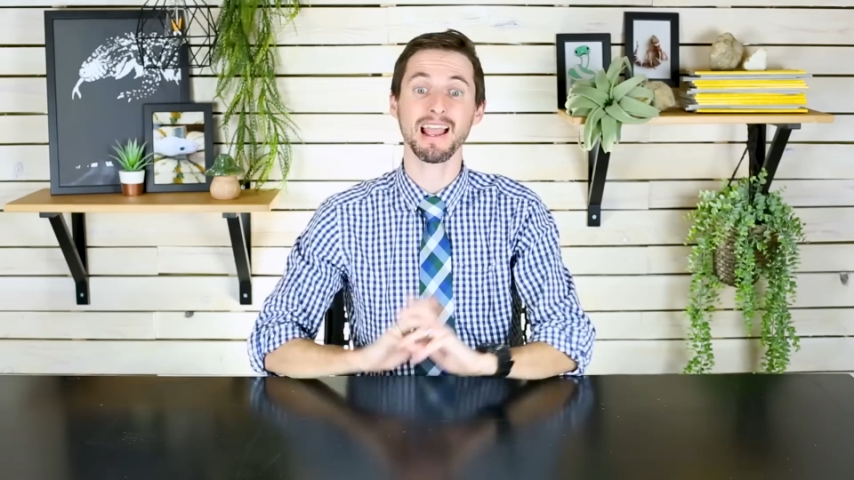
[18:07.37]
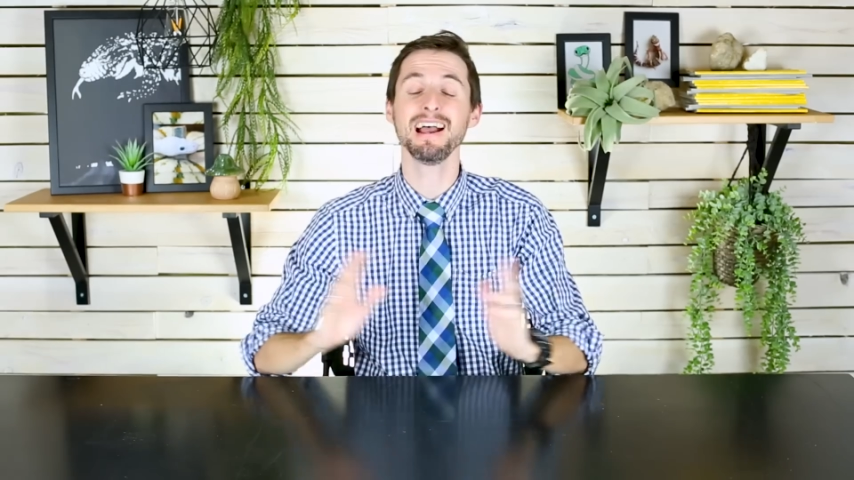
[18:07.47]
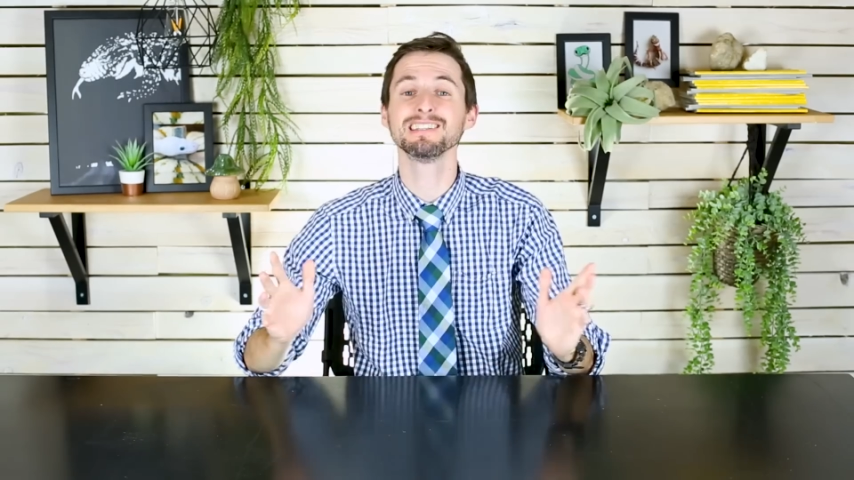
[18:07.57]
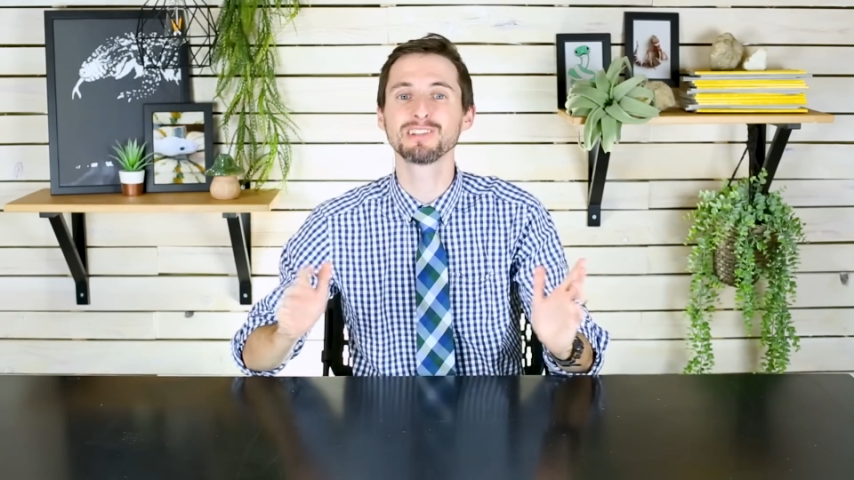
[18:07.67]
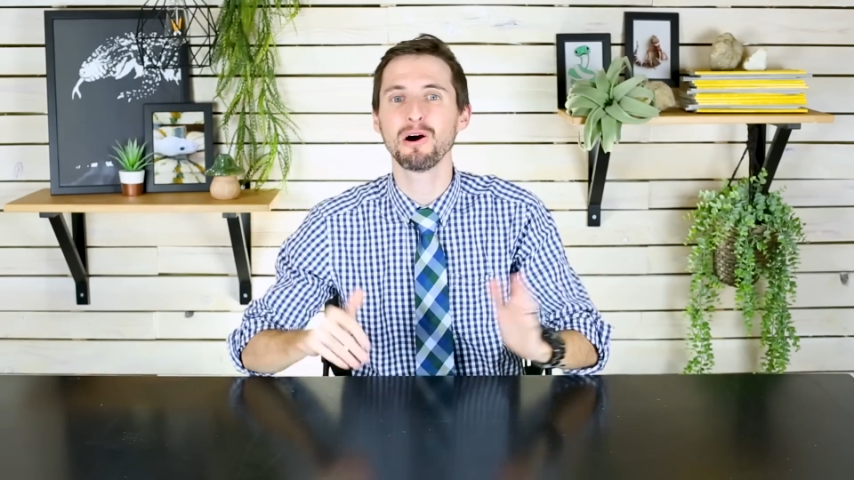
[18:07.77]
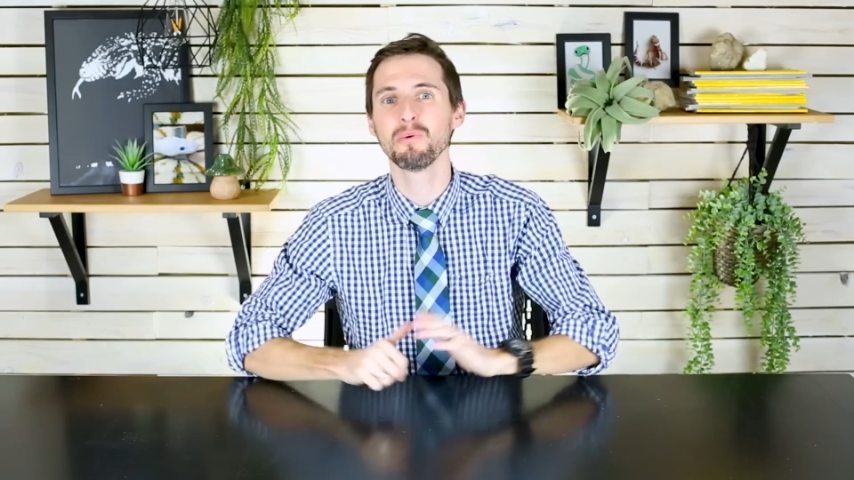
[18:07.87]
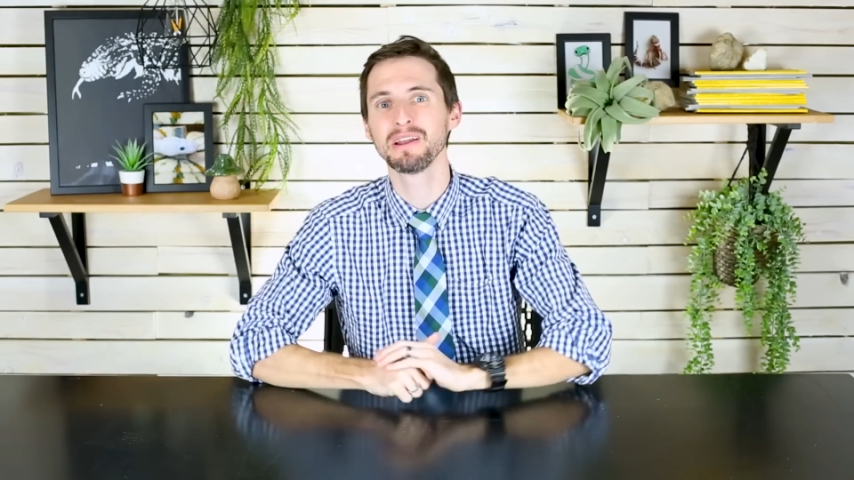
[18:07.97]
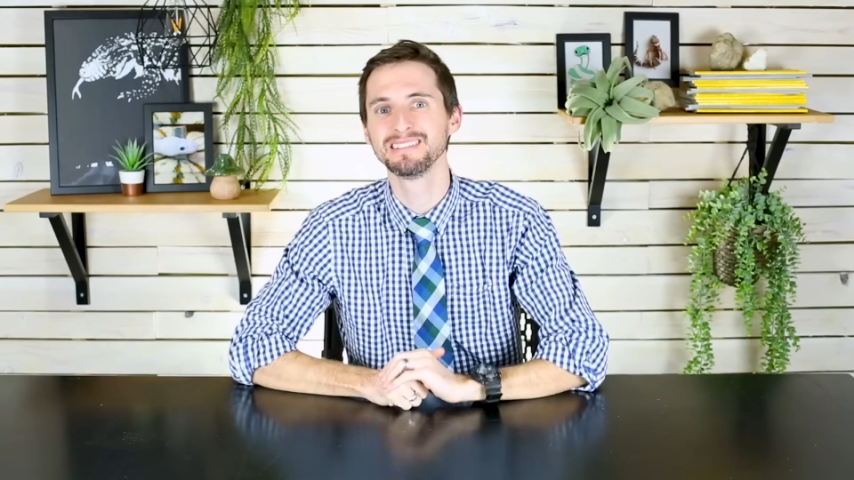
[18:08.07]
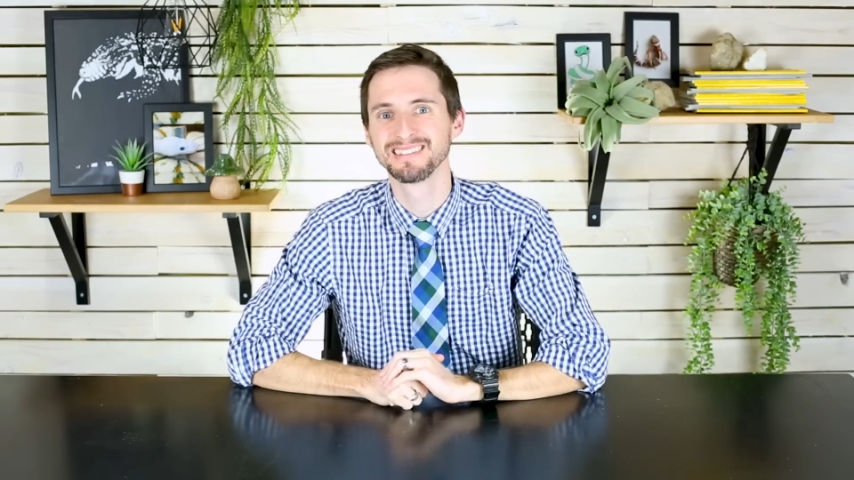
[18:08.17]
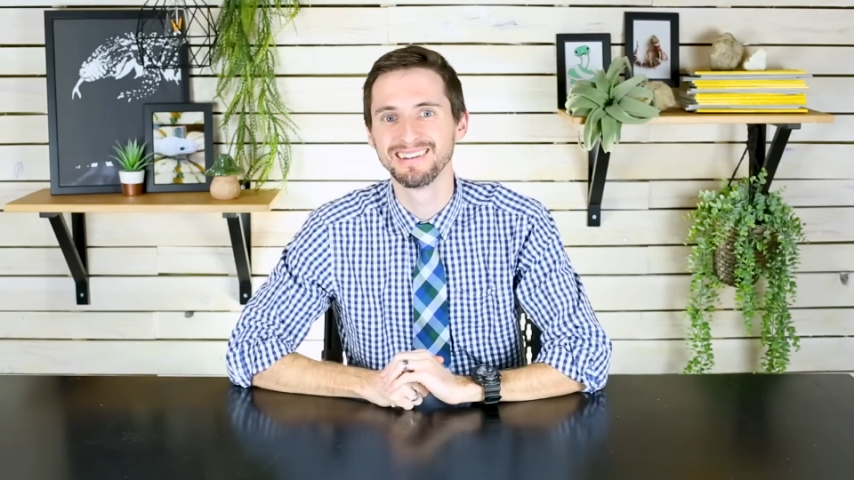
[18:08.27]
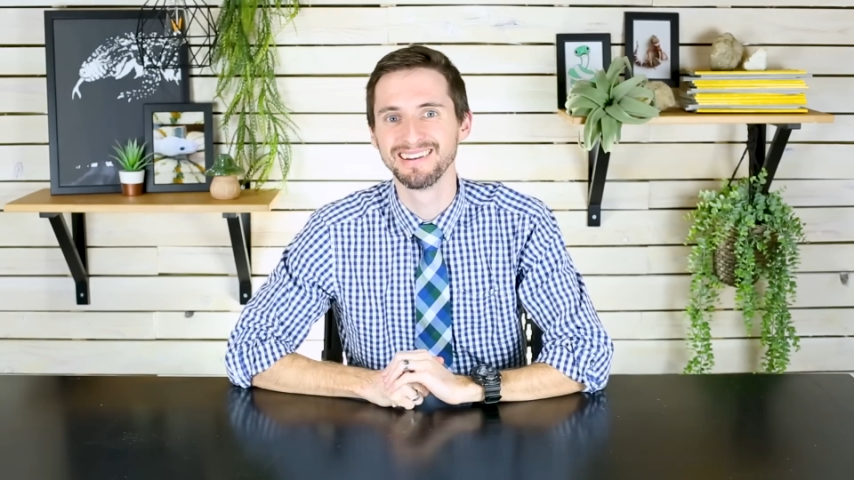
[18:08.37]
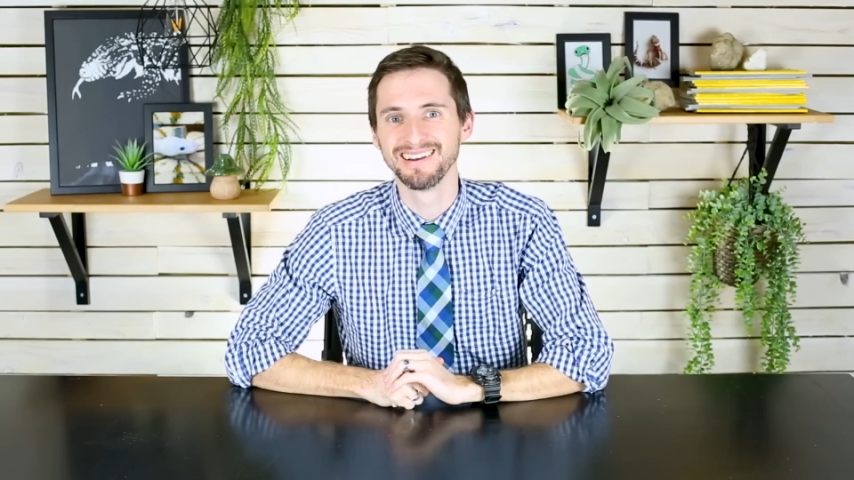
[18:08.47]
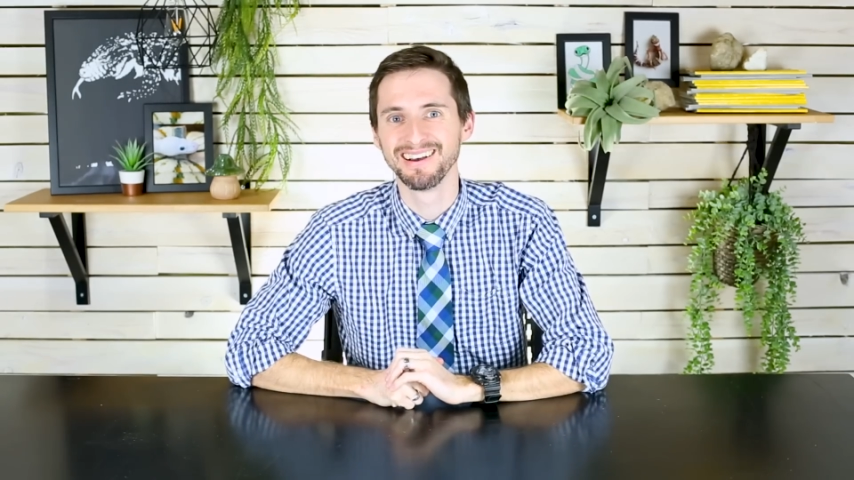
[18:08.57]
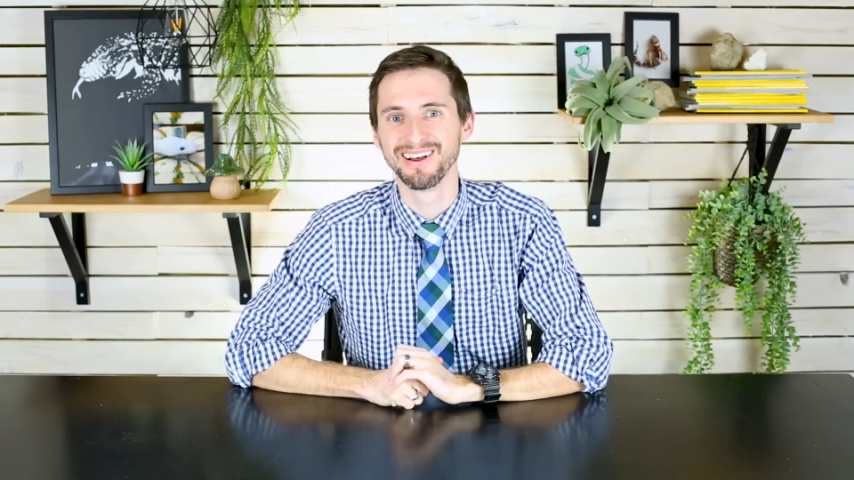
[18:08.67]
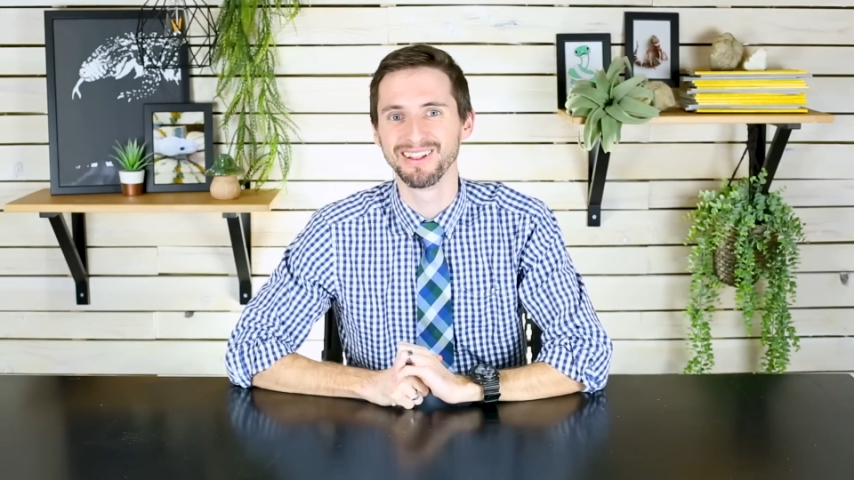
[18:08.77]
As always,
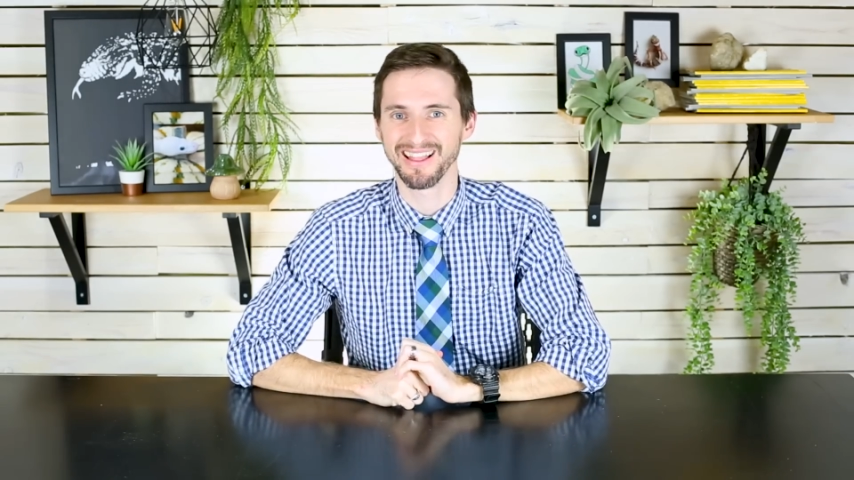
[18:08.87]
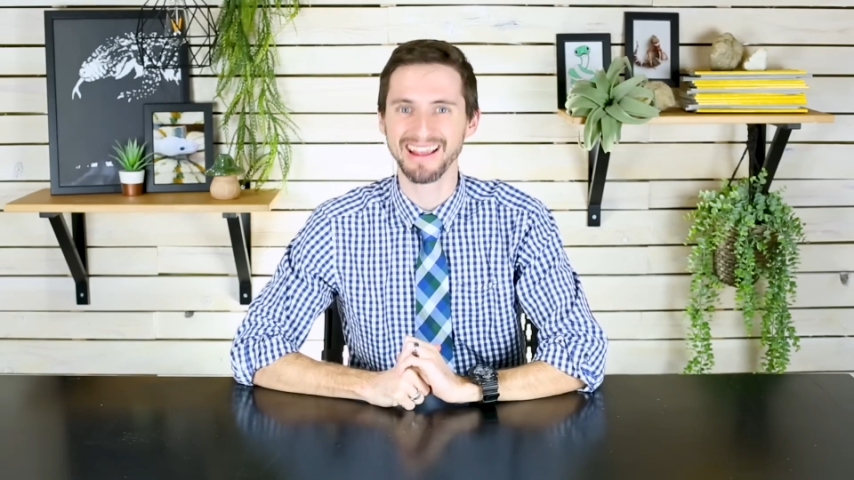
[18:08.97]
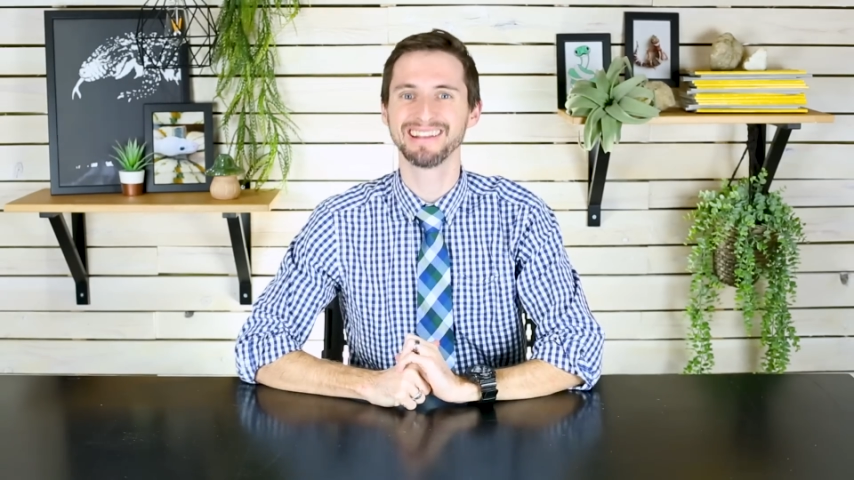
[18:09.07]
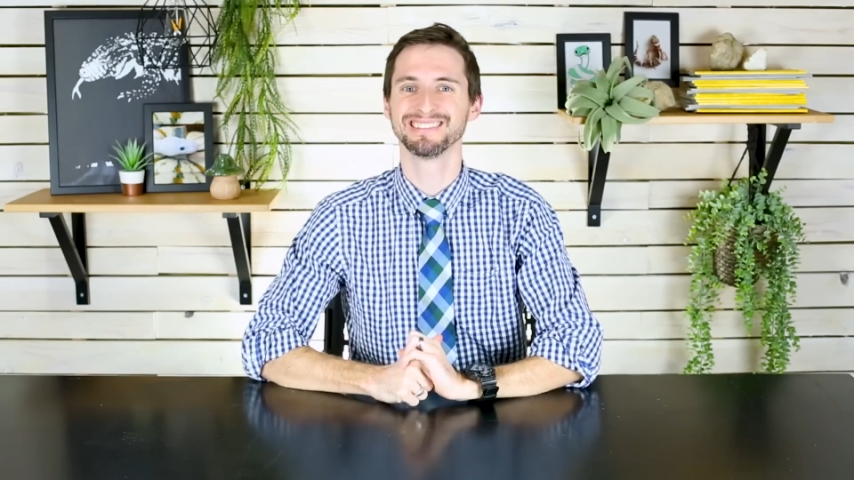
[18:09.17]
like